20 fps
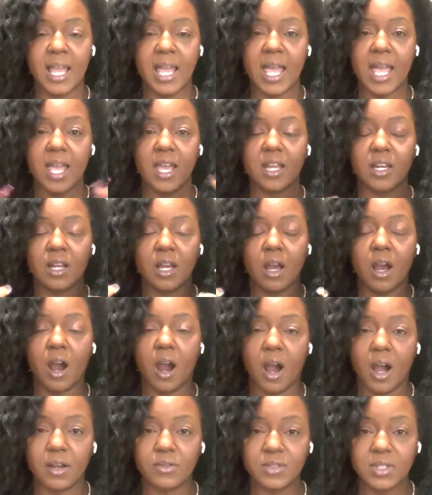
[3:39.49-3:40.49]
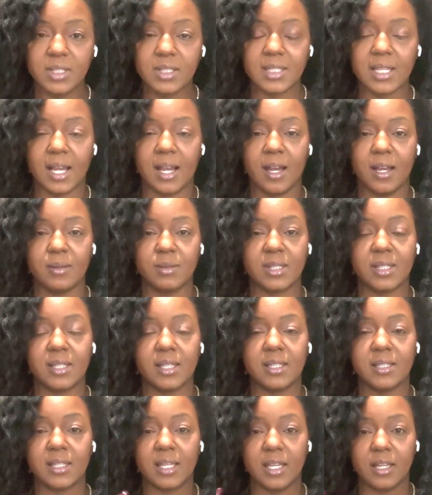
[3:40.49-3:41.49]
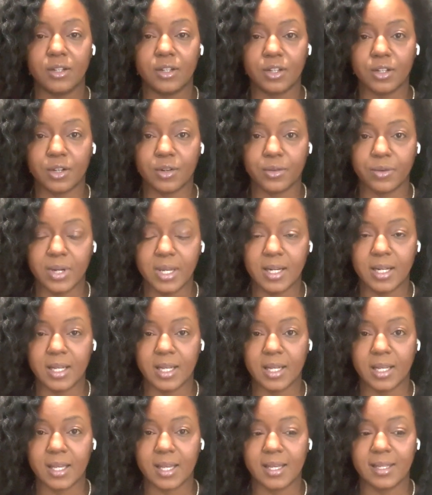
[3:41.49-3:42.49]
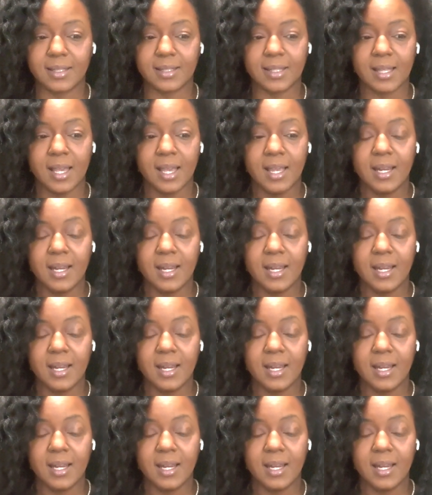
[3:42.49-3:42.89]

And oftentimes this inner critic is